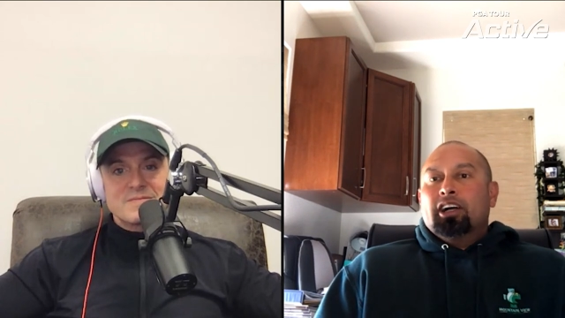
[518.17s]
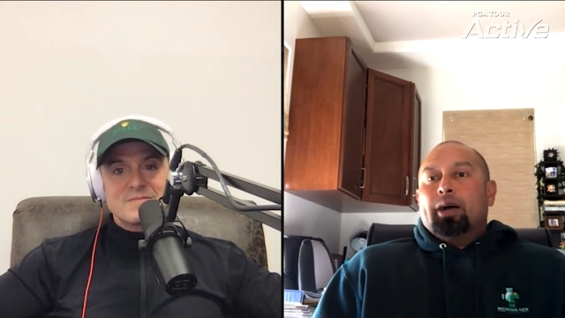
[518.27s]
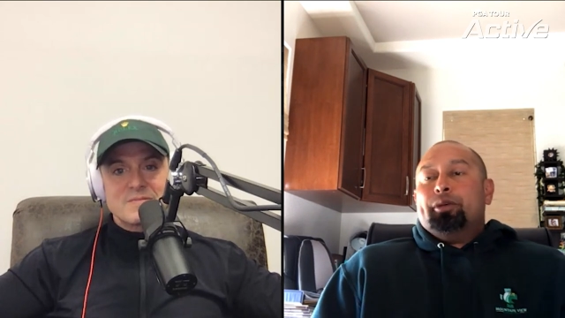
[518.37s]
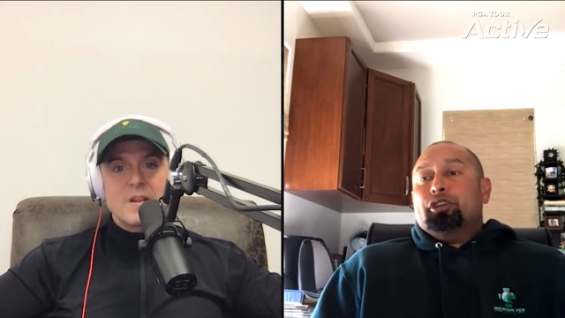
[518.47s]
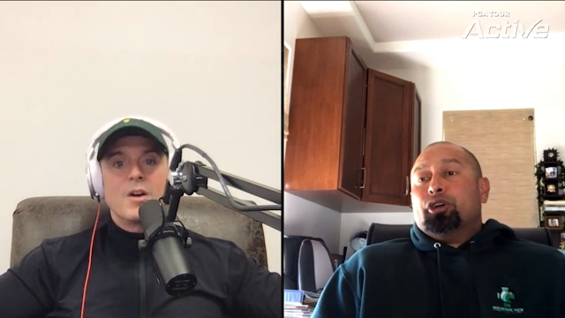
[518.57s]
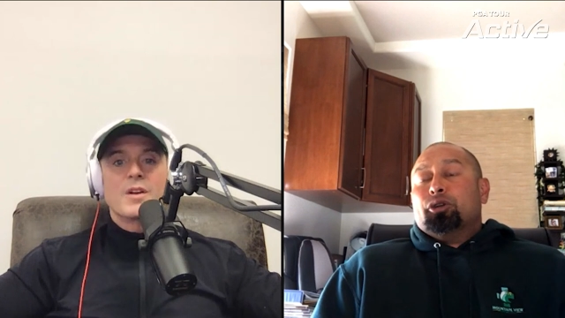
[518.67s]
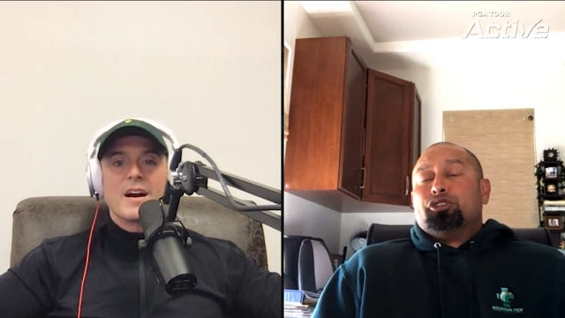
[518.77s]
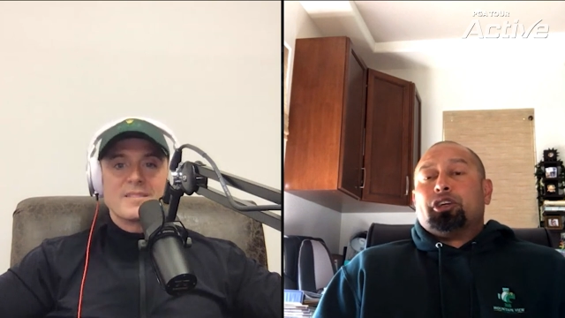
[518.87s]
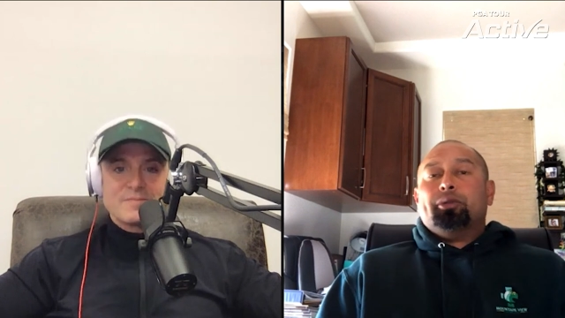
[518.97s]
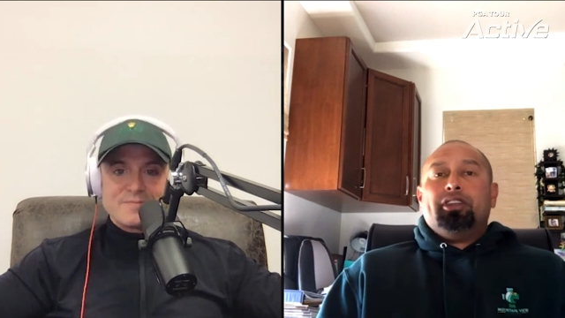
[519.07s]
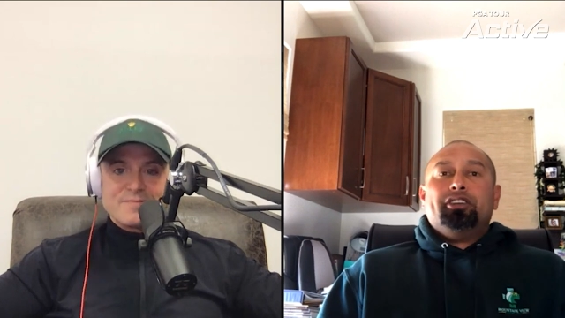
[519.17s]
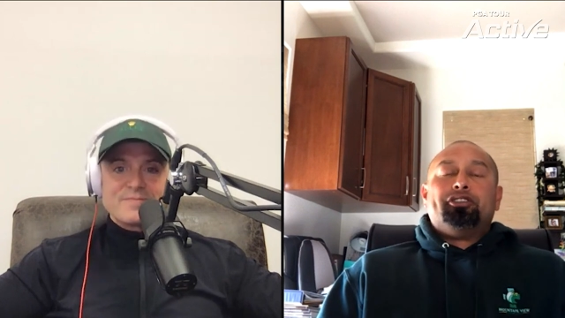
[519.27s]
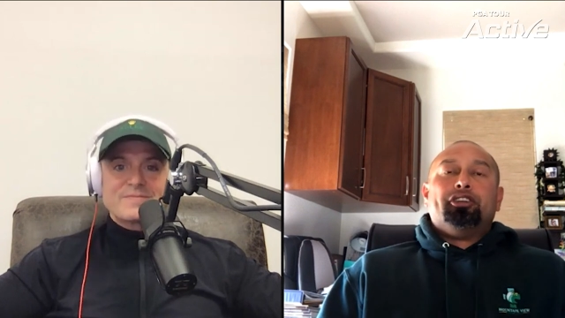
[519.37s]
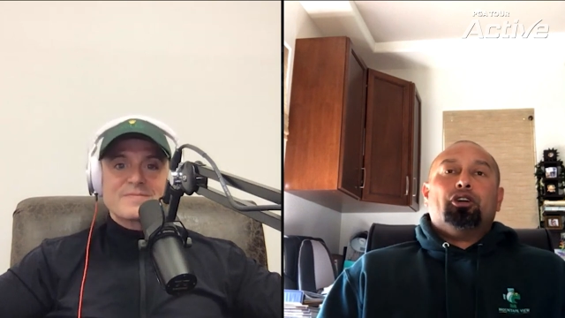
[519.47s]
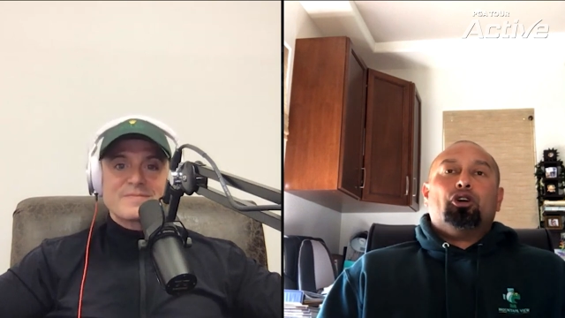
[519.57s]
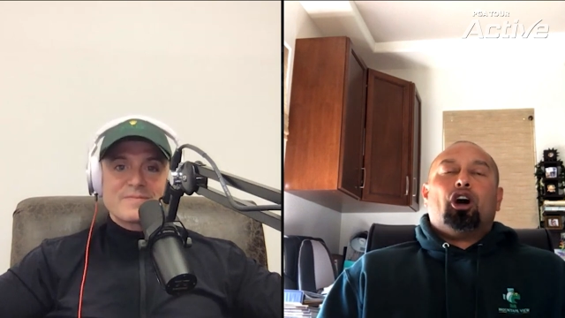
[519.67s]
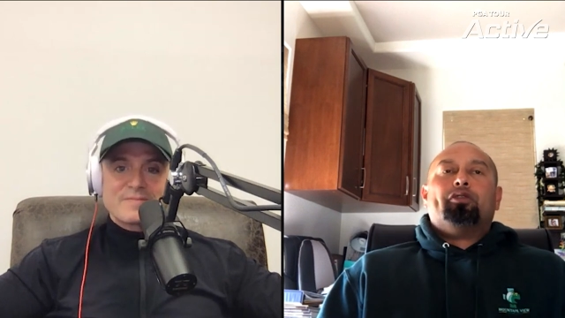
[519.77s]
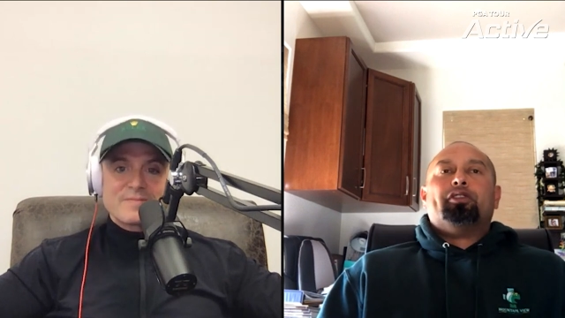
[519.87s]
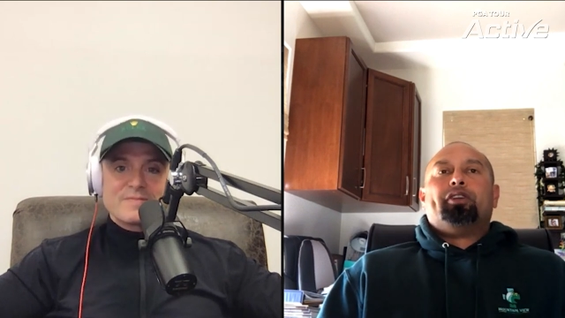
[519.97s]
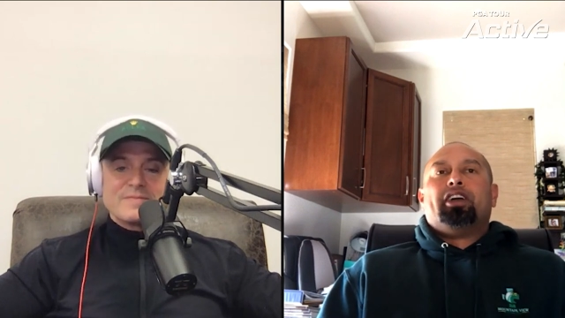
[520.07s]
Speaker 1: I mean, you okay. go to some of these, you know,
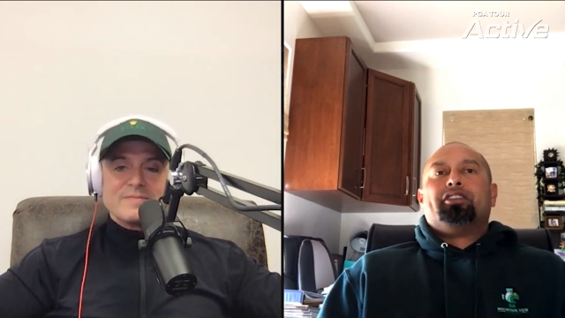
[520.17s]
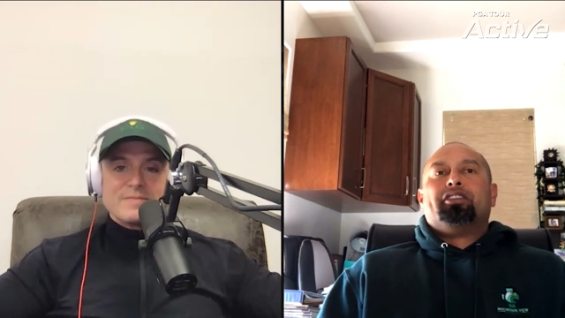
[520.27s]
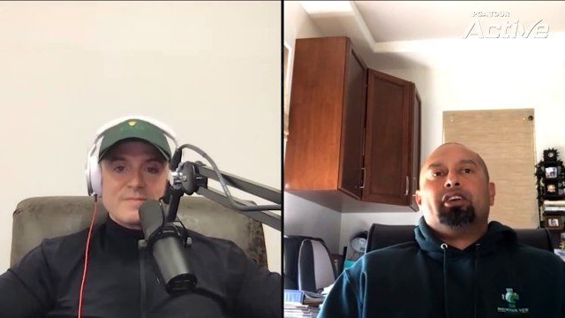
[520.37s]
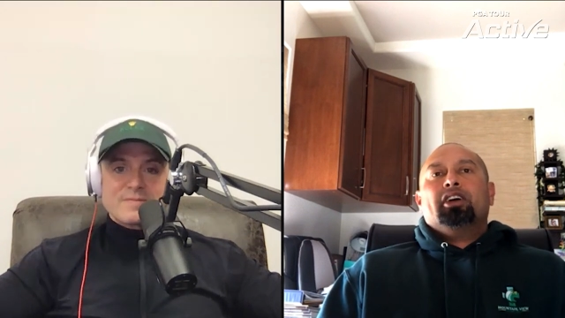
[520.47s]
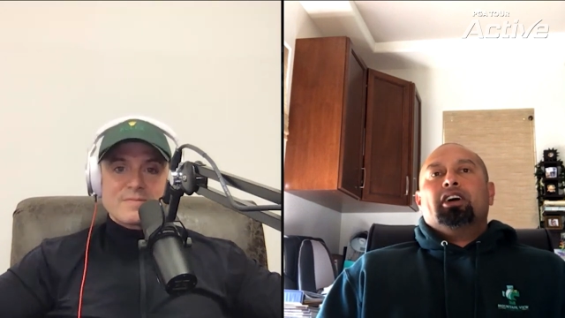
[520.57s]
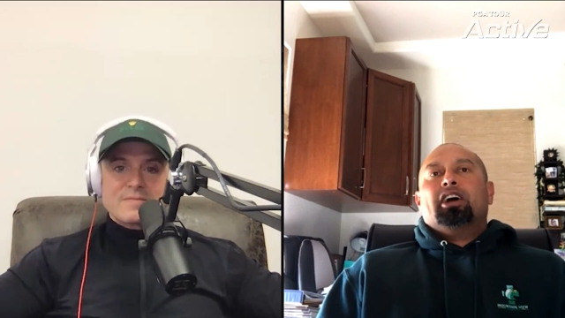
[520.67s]
golf events,